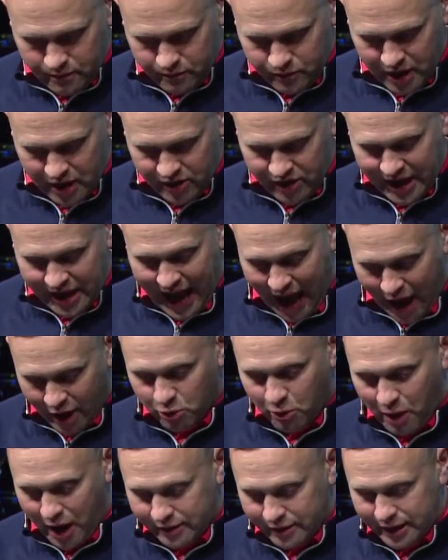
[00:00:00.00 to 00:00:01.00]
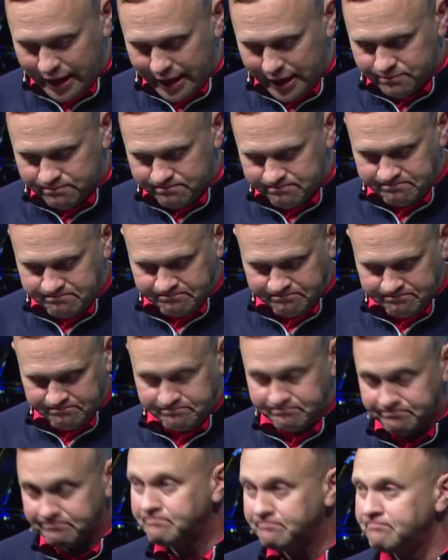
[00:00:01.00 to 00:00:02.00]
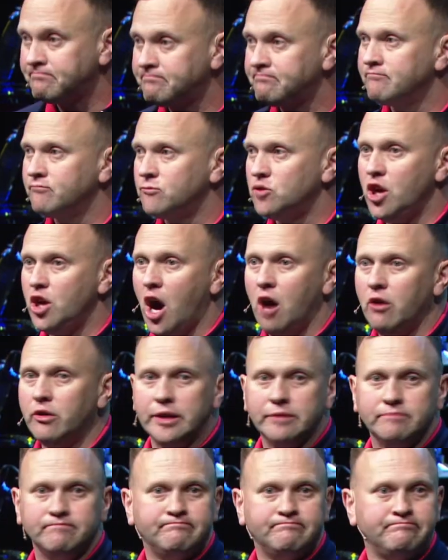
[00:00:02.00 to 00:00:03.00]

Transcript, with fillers: And then how do I lead? You own it.